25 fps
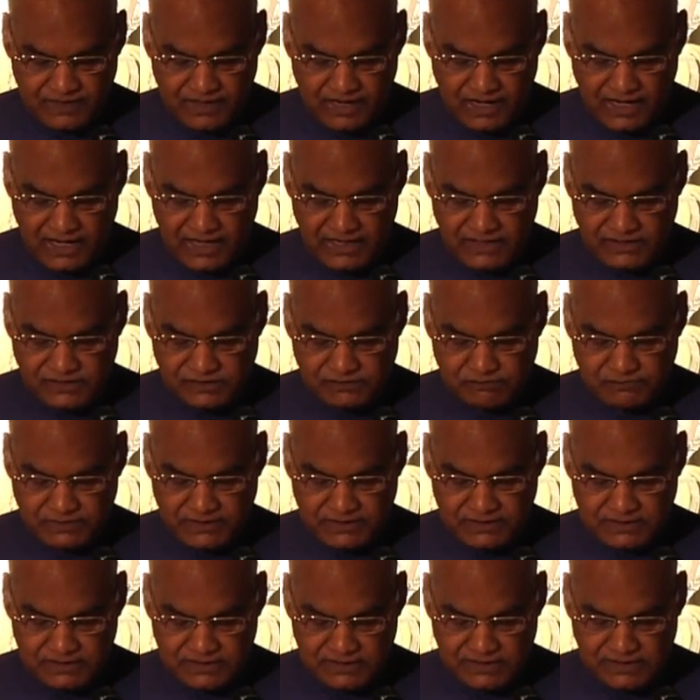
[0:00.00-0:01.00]
high
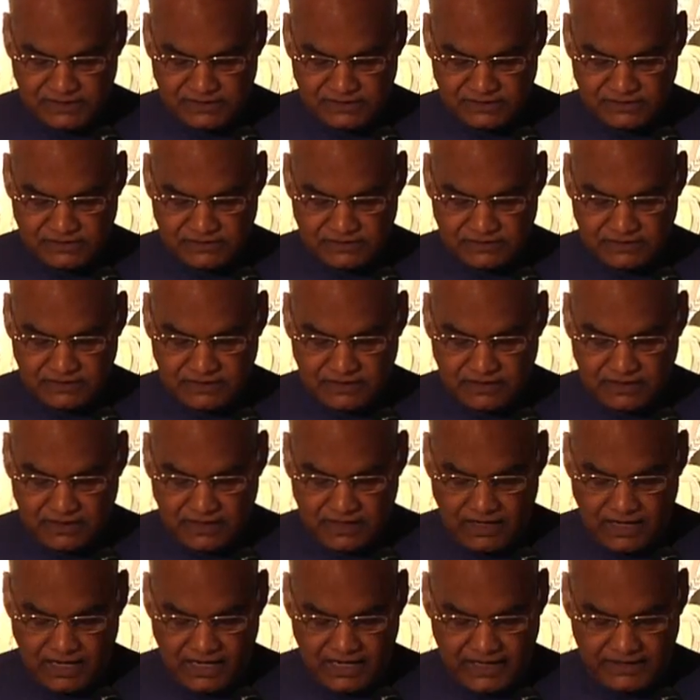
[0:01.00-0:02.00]
speed trains,
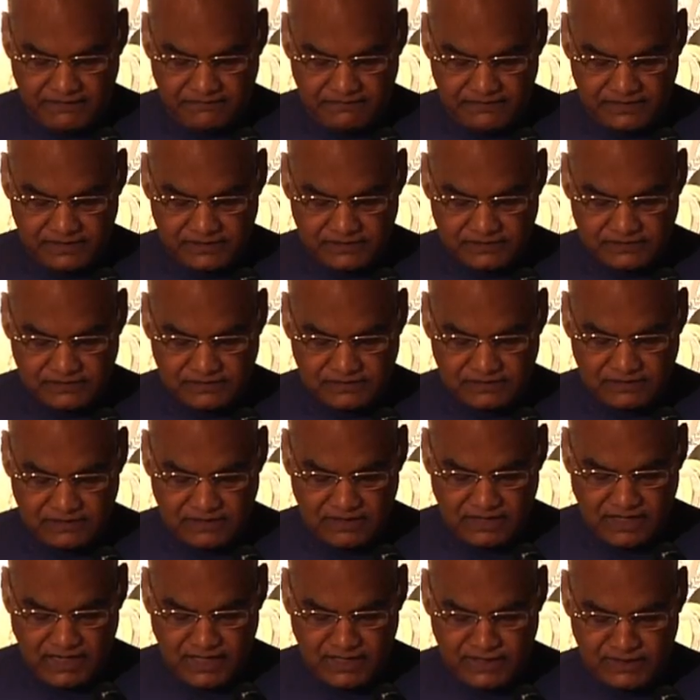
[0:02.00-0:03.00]
highways,
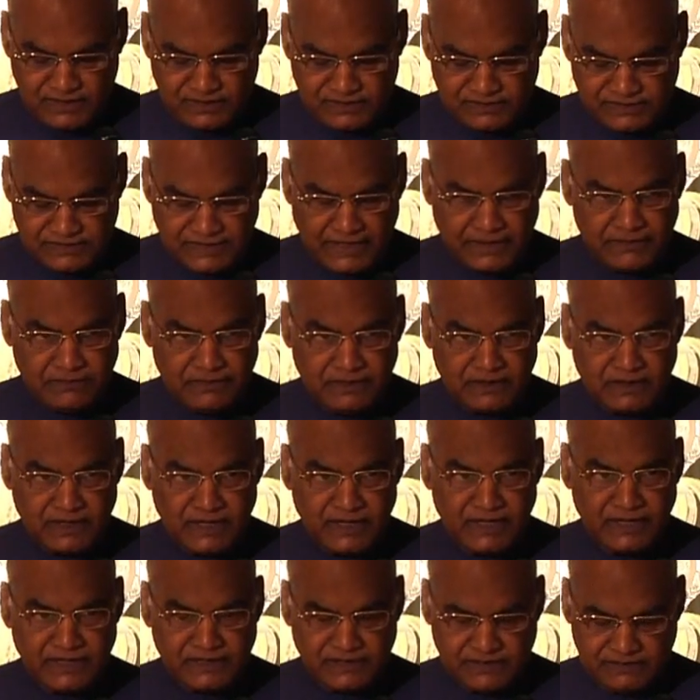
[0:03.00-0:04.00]
and cyber
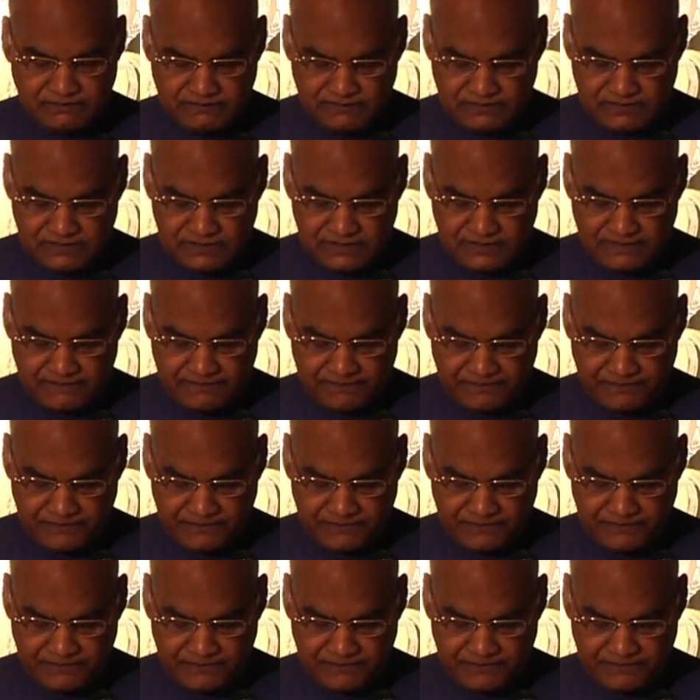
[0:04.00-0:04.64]
connectivity.